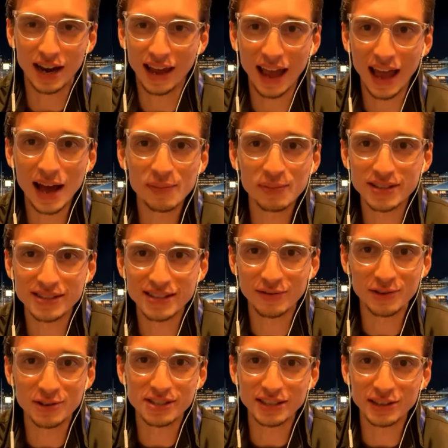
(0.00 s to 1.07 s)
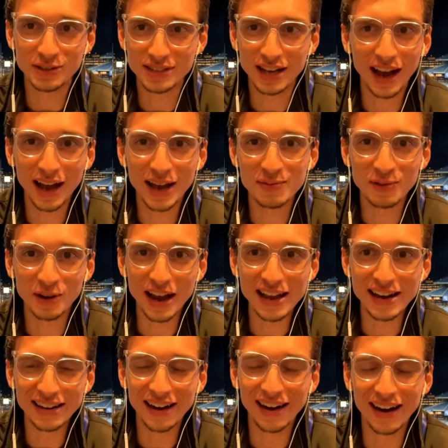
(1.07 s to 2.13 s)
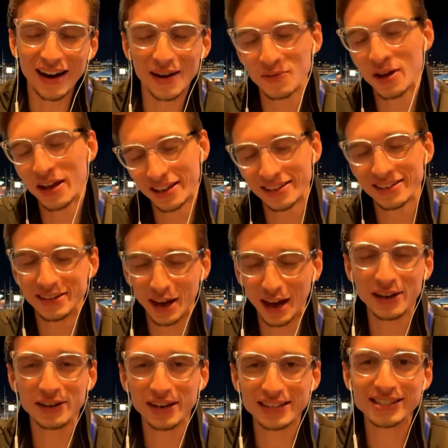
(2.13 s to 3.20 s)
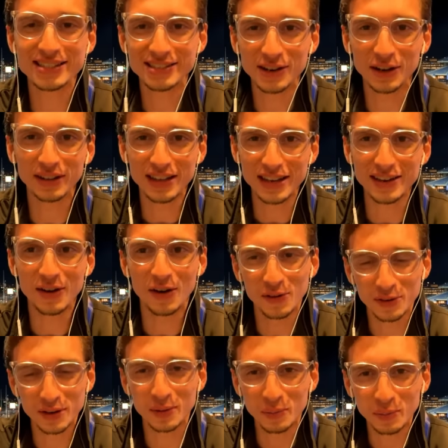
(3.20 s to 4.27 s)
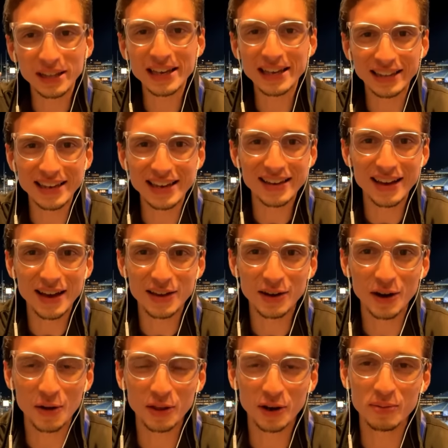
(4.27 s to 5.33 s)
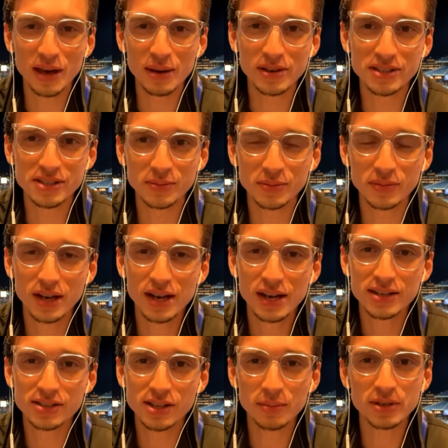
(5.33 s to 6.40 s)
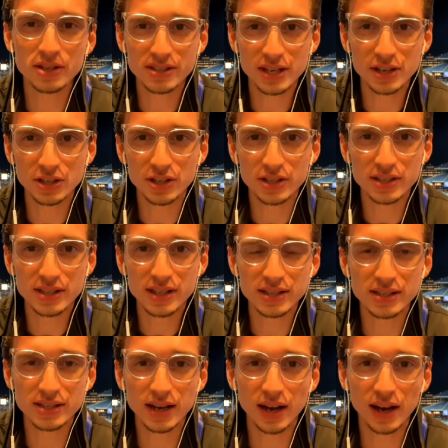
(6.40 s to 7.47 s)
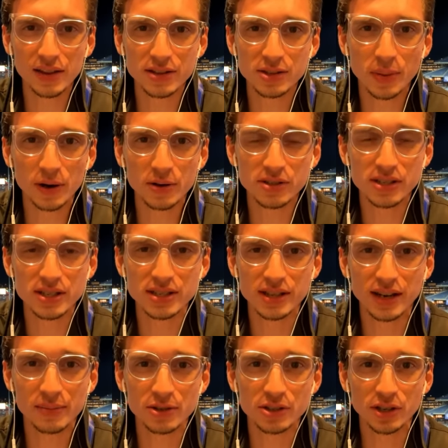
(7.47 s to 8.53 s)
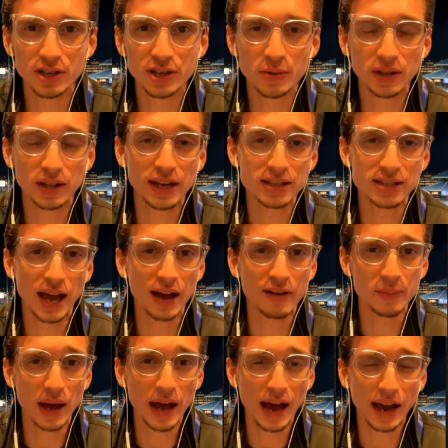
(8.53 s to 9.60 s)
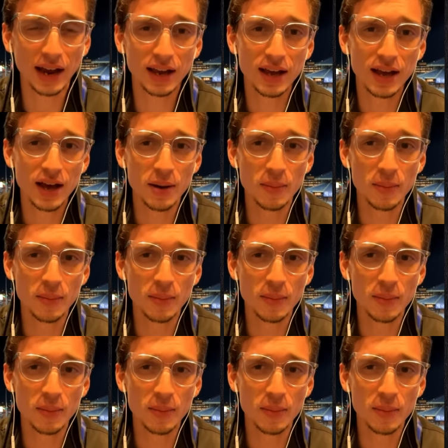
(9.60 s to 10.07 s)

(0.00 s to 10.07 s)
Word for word: kind of happens every single time, right? Um, and not necessarily completely. You know, there may be some some decisions this uh, this postseason that I'm sure he would like to have back.